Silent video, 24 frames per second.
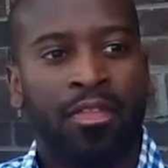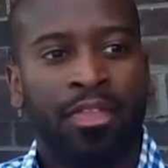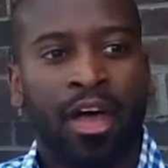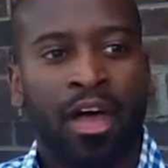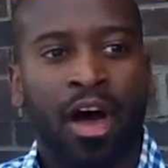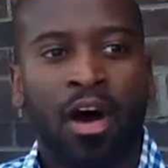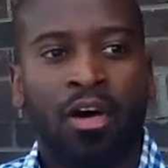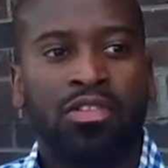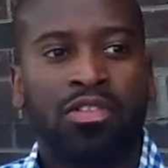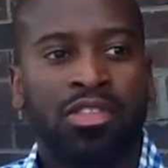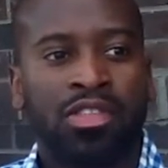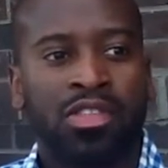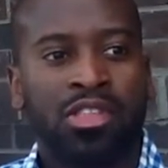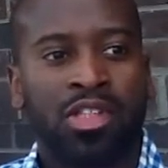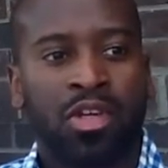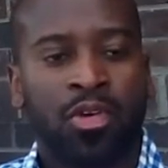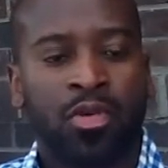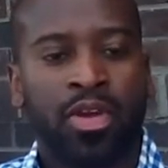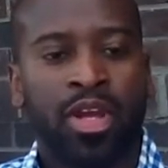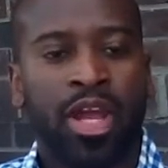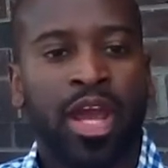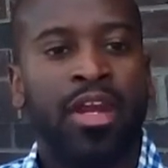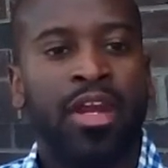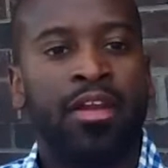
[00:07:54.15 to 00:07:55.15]
thoughts,
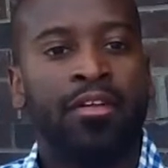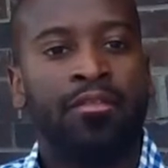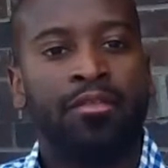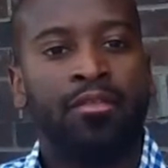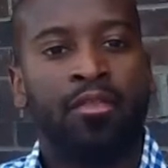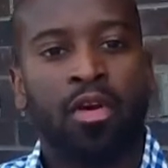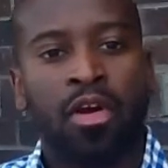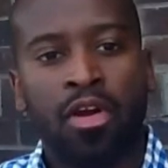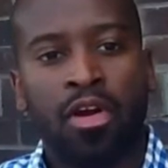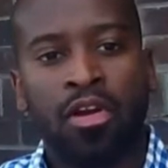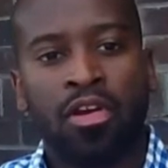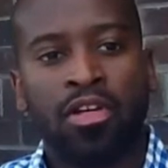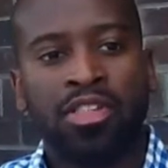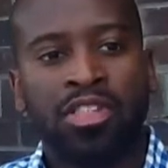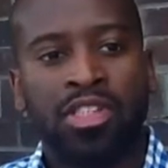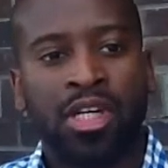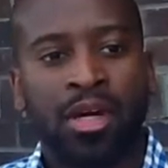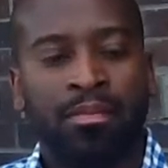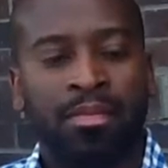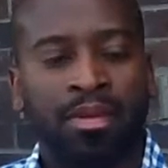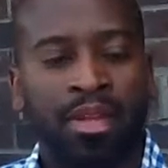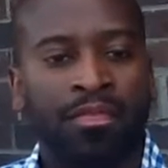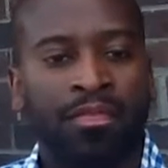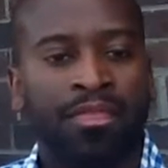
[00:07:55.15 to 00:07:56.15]
creative words,
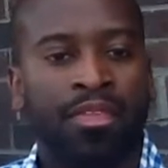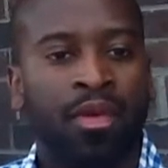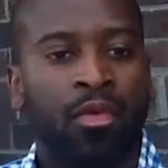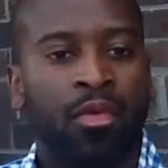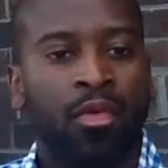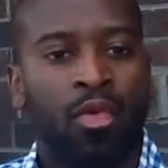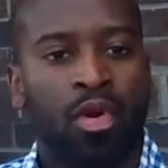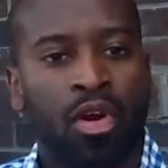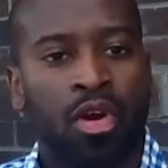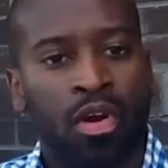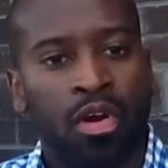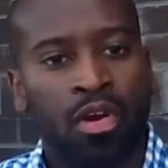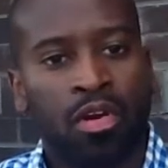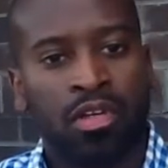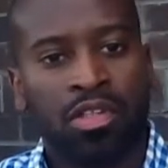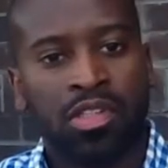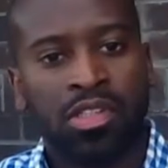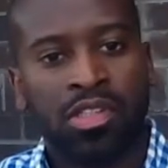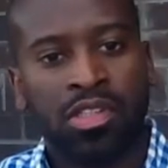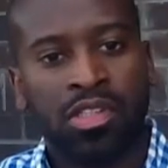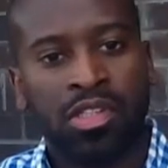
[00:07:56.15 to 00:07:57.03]
uplifting words.